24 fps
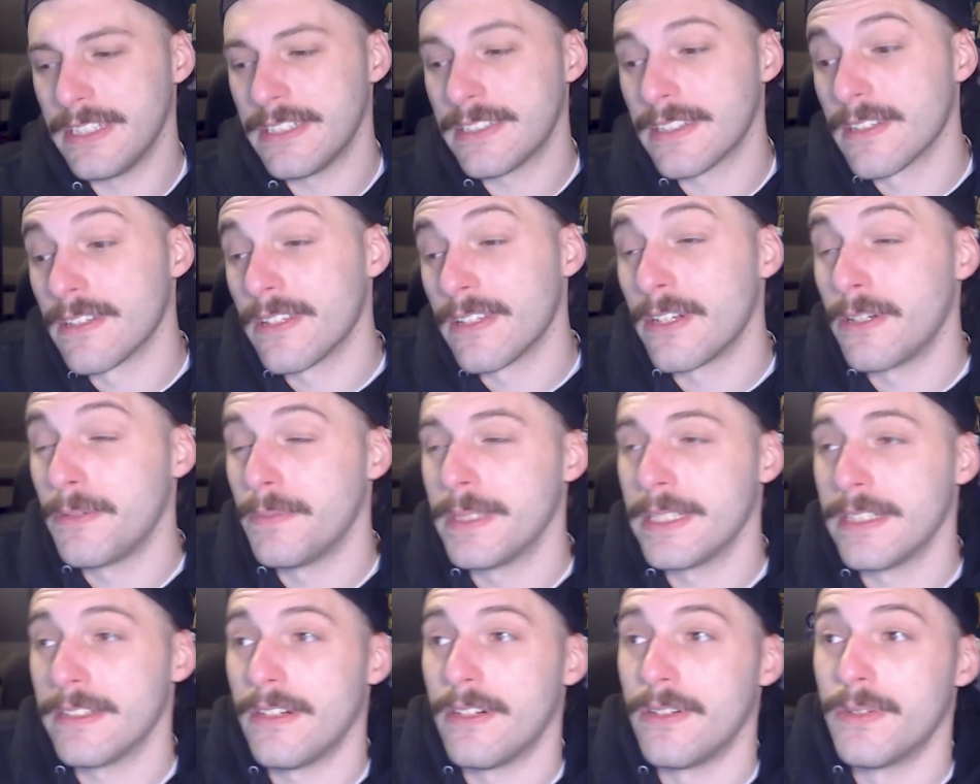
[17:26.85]
He's a little
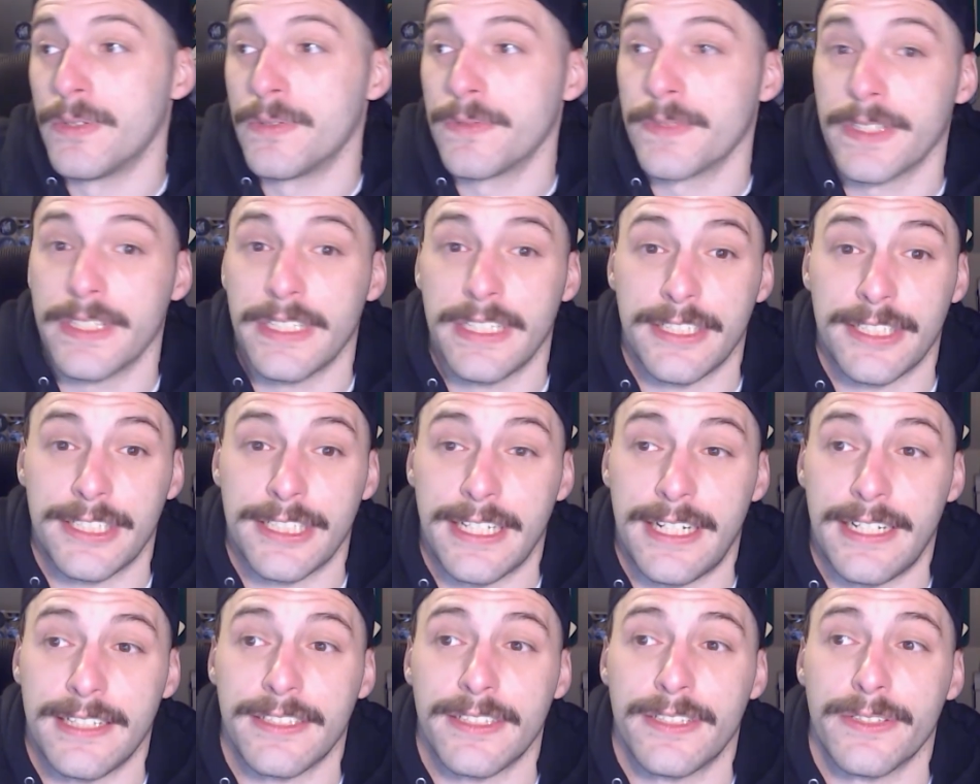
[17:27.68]
bit over his
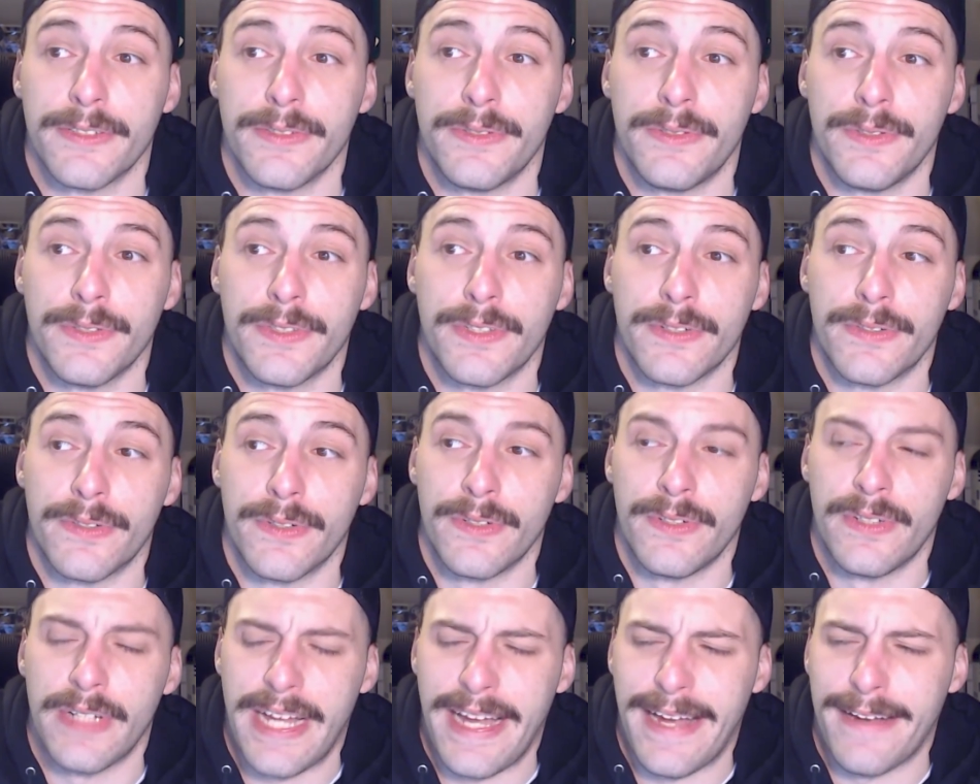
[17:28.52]
shots on goal
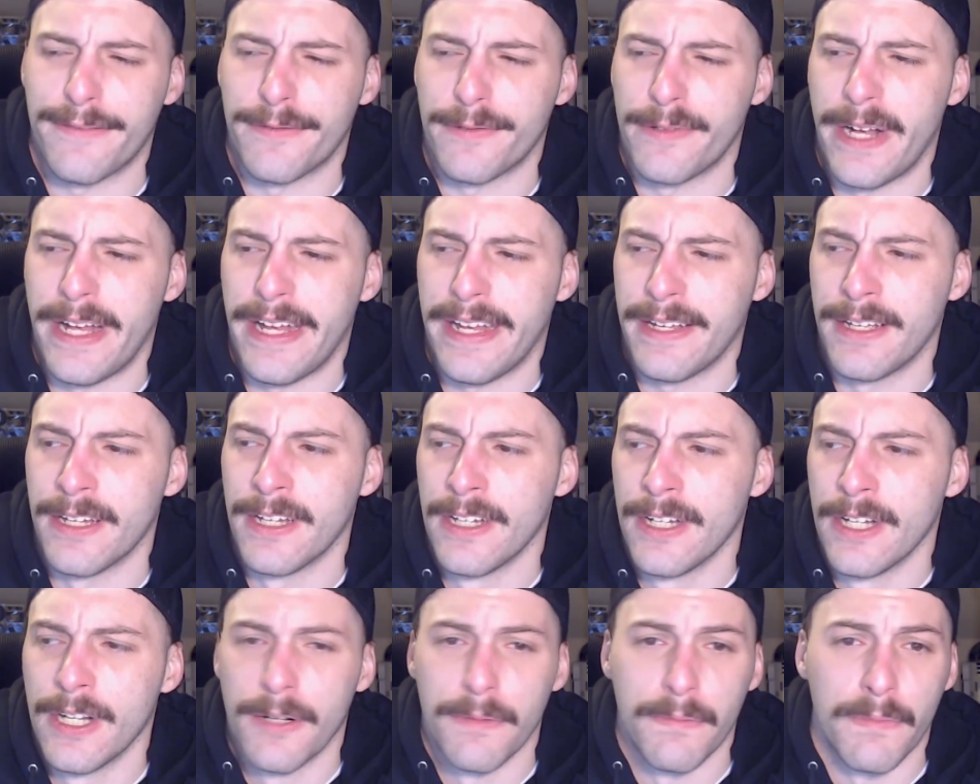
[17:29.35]
total halfway
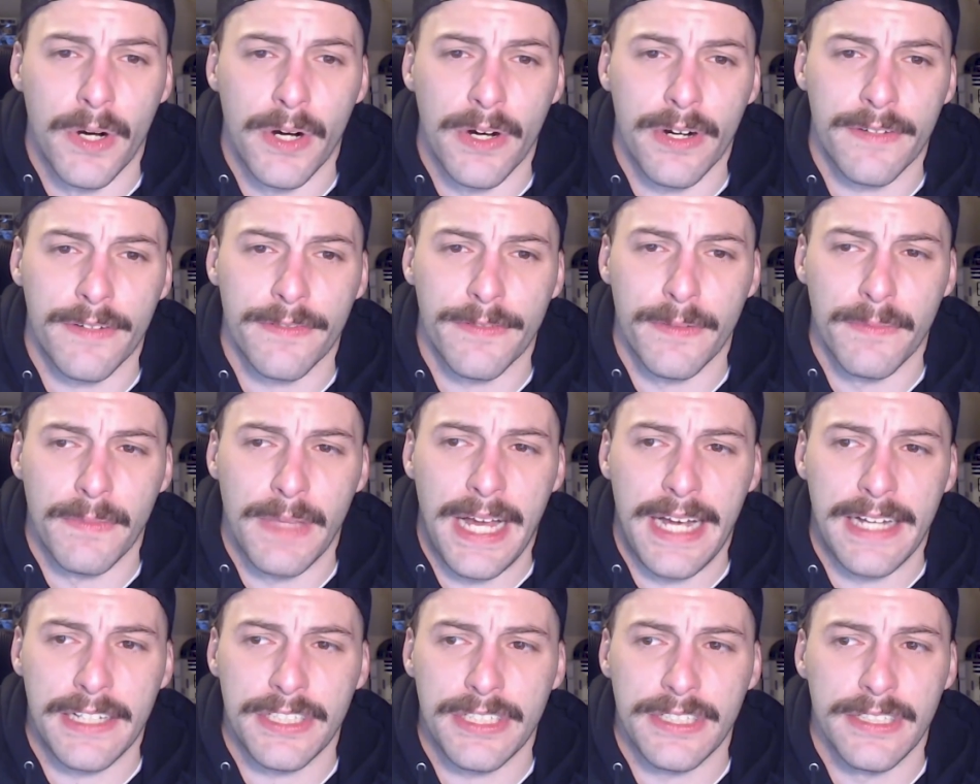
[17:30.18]
mark from
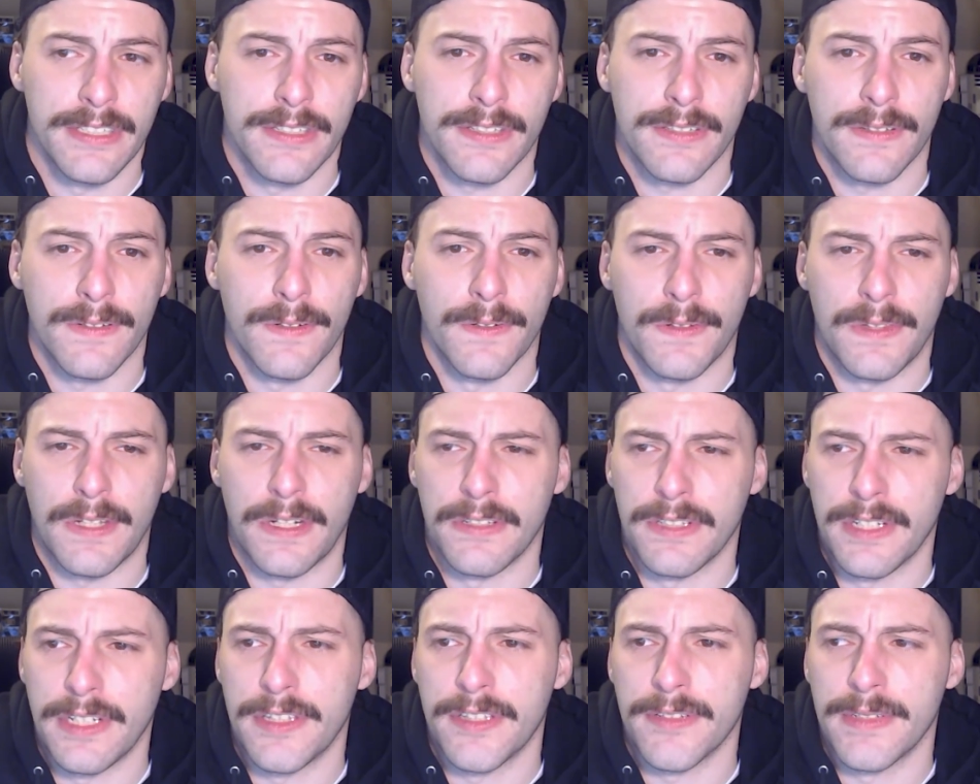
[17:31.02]
last year through
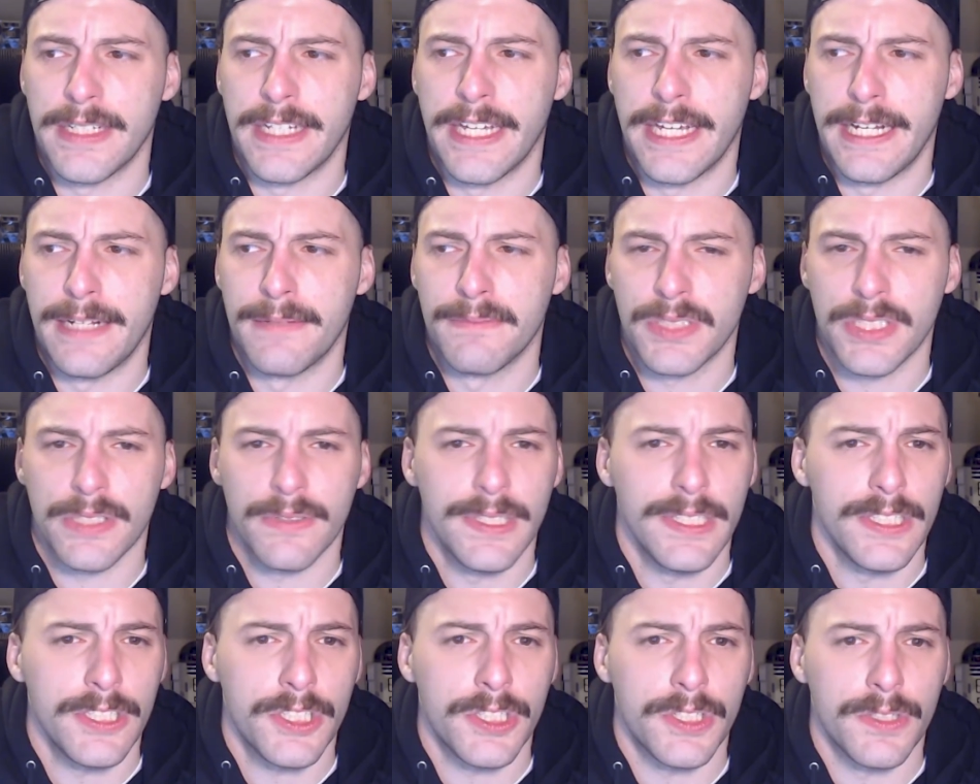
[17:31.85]
33 games. So
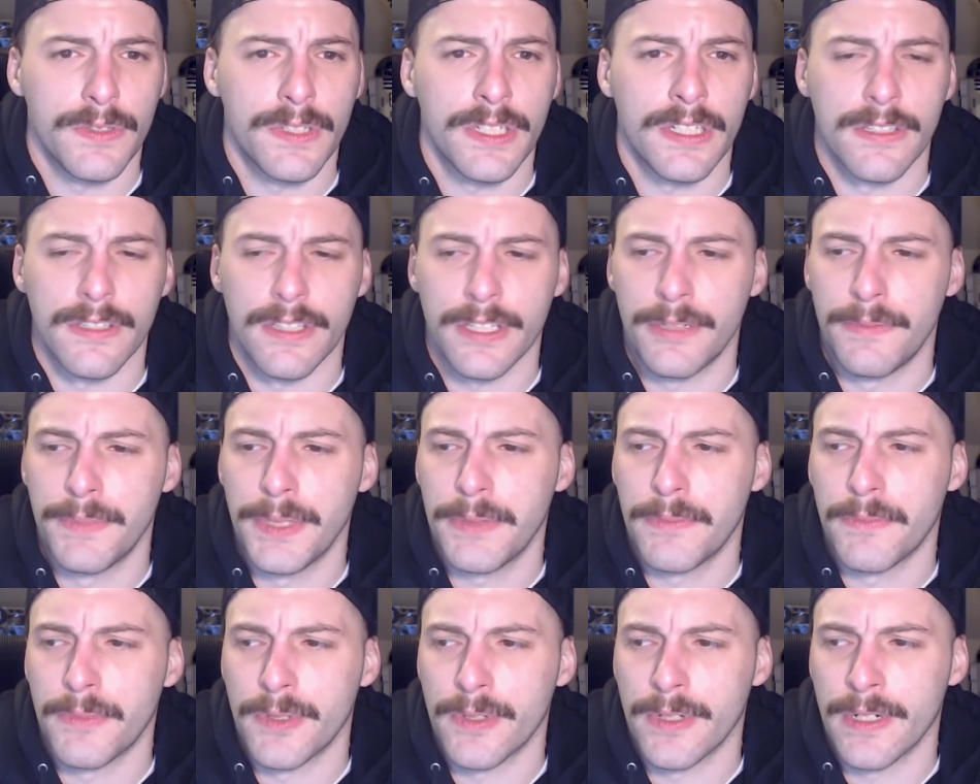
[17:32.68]
he's shooting a little
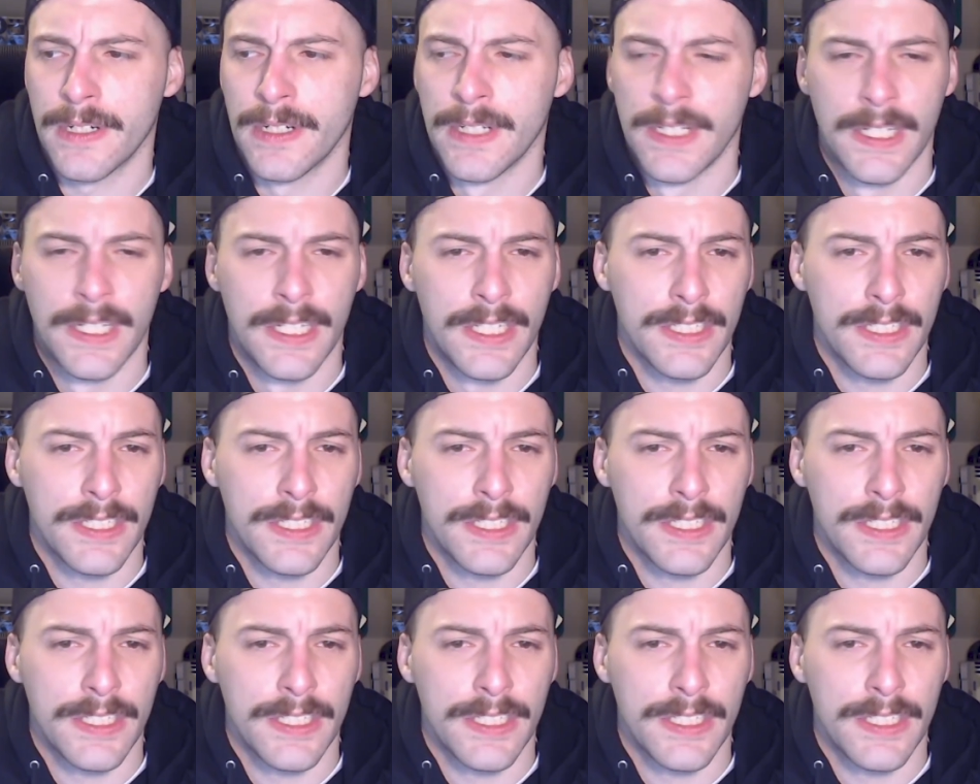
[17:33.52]
bit more.